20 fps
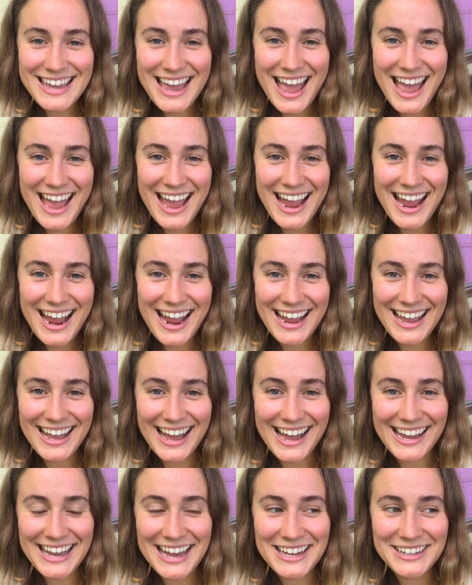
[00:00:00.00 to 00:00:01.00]
Yay!
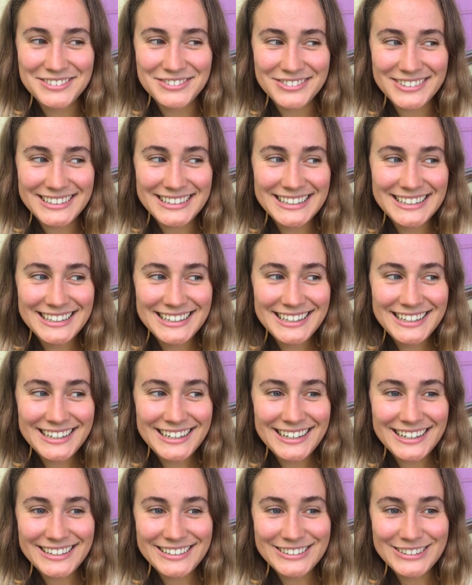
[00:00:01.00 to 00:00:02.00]
I have
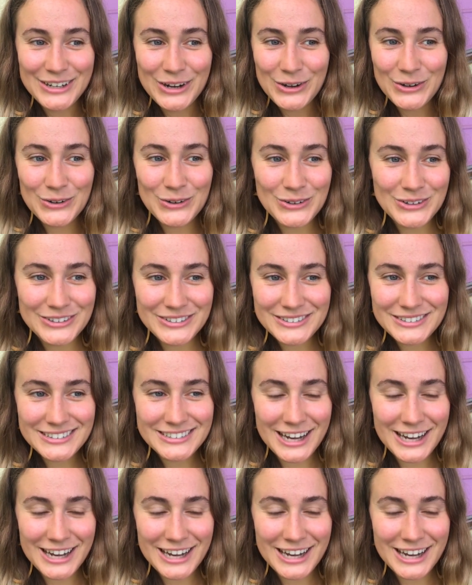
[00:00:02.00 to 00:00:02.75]
no